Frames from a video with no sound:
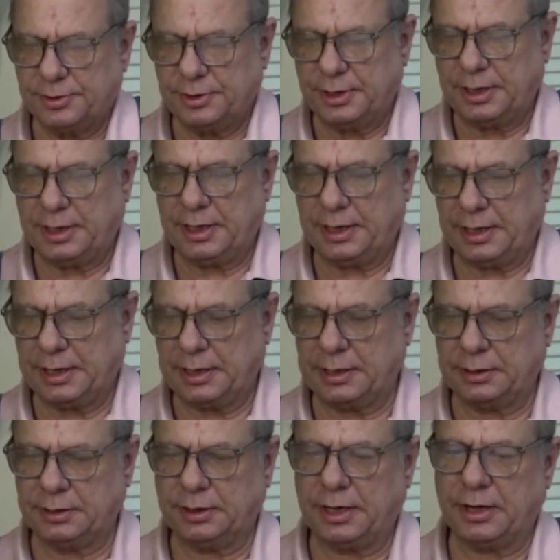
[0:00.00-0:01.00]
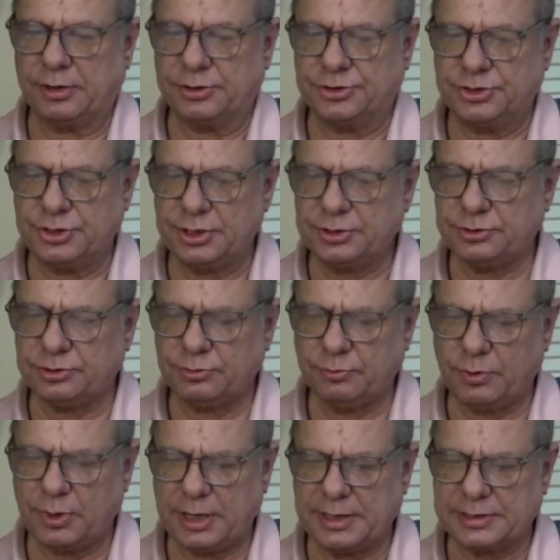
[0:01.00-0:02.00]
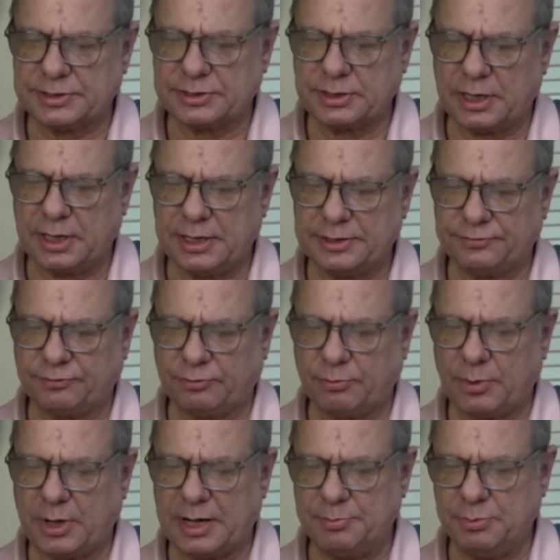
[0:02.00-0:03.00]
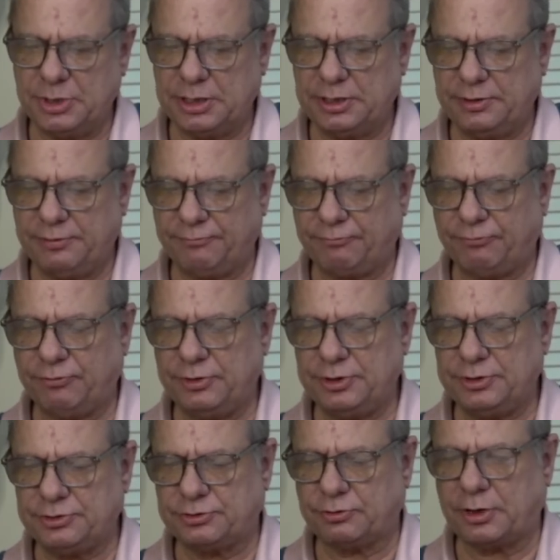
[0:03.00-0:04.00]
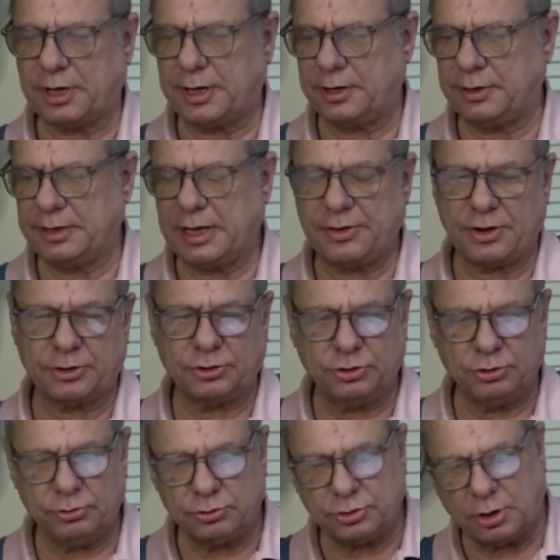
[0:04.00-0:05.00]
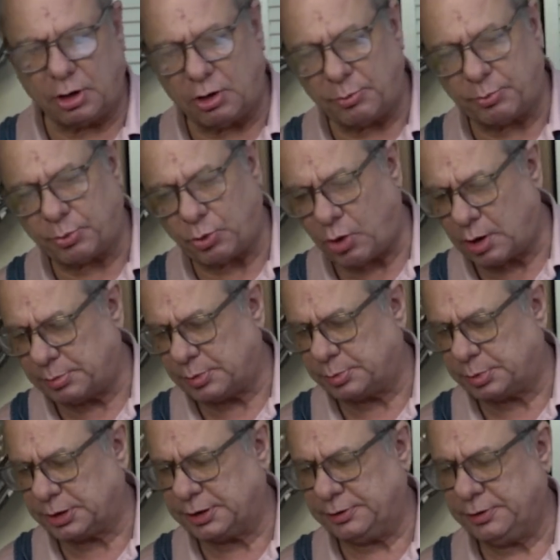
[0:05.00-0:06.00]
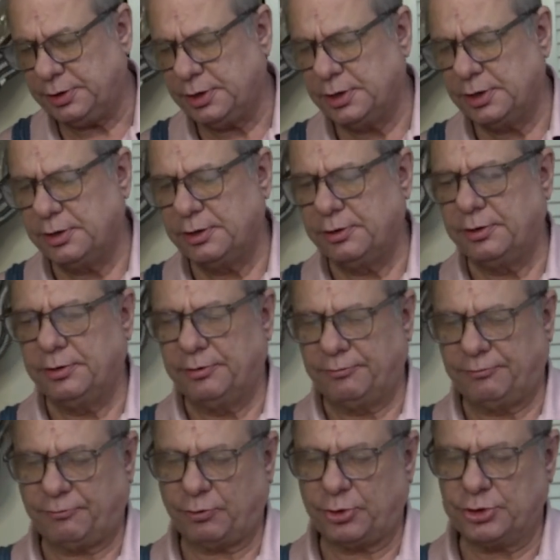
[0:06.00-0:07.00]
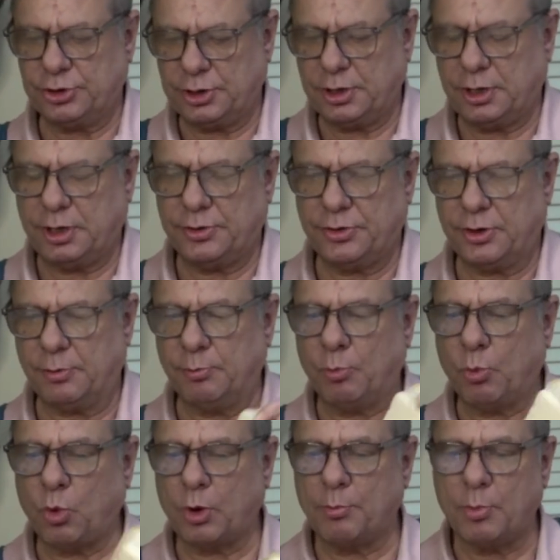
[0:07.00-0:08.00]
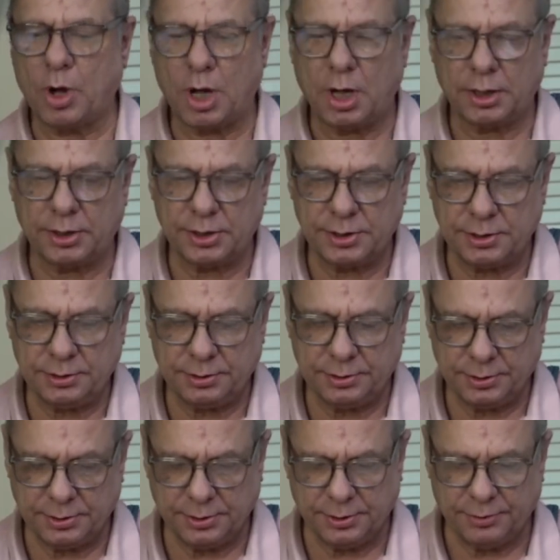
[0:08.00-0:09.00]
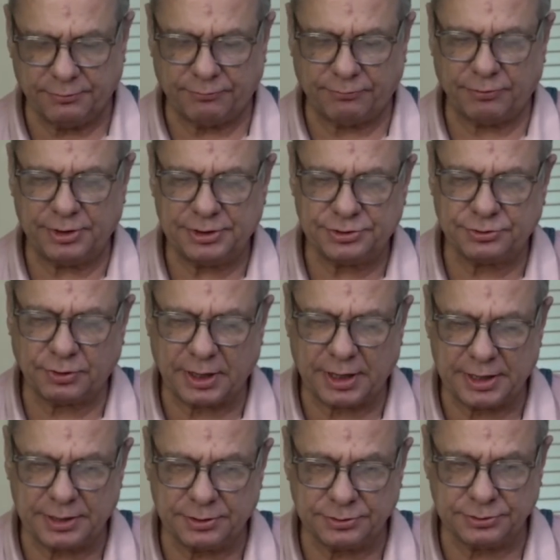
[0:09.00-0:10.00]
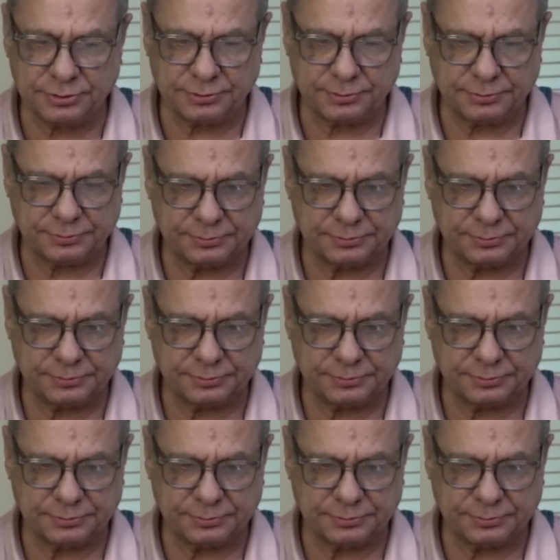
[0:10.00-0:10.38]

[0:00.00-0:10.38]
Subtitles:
and they are just the right size for my medium freeze dryer. Now they're too tall probably for the more modern freeze dryers